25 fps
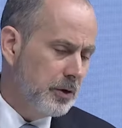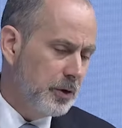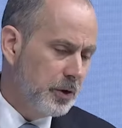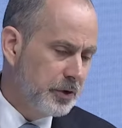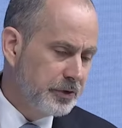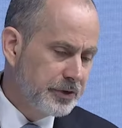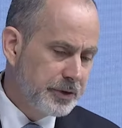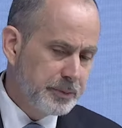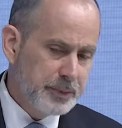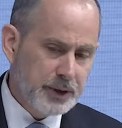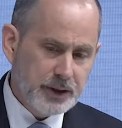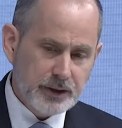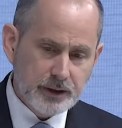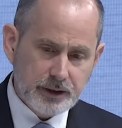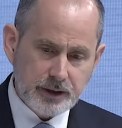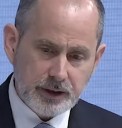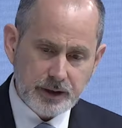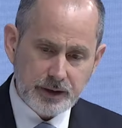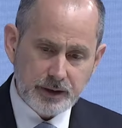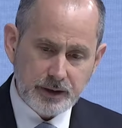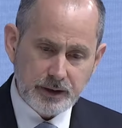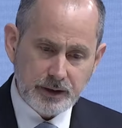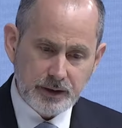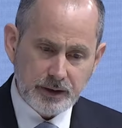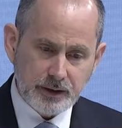
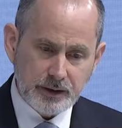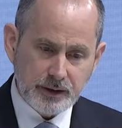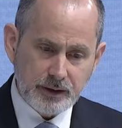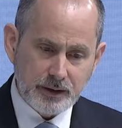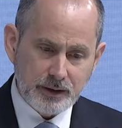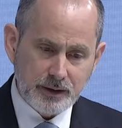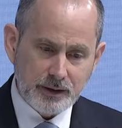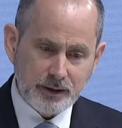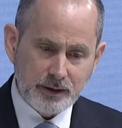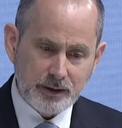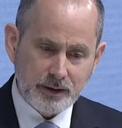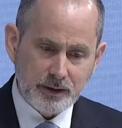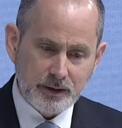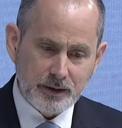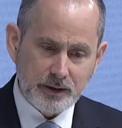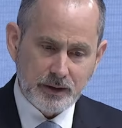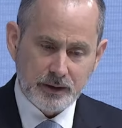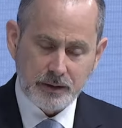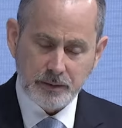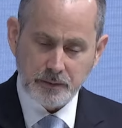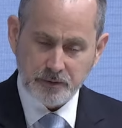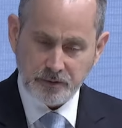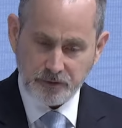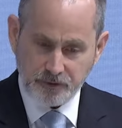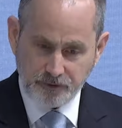Ultimately,
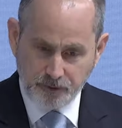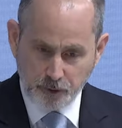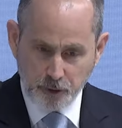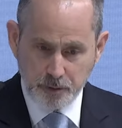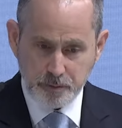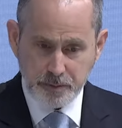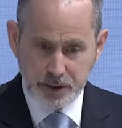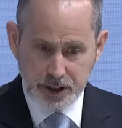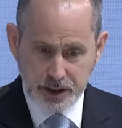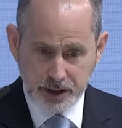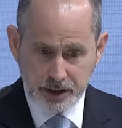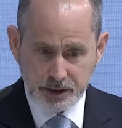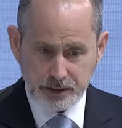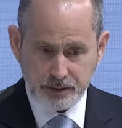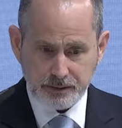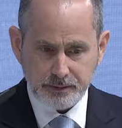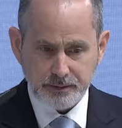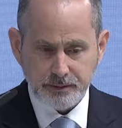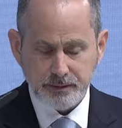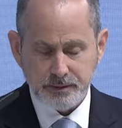for me,